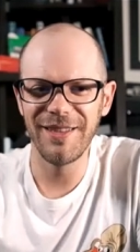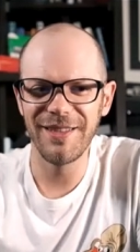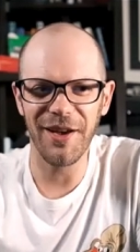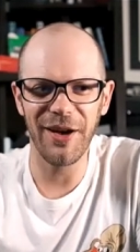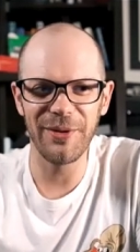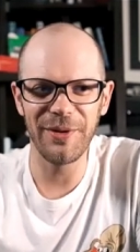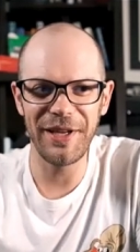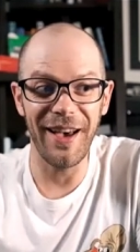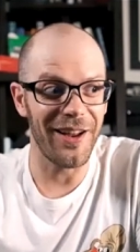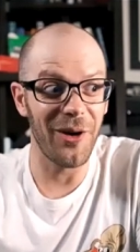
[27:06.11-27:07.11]
so
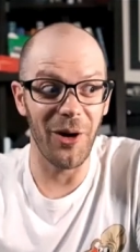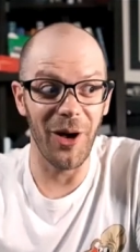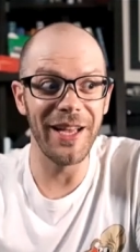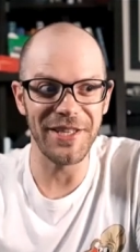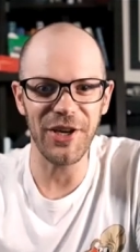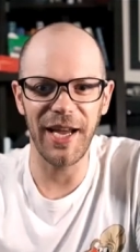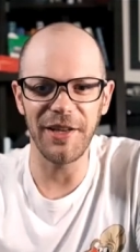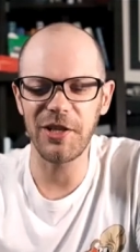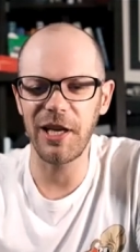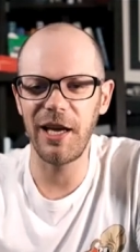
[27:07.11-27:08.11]
yeah, a lot has changed.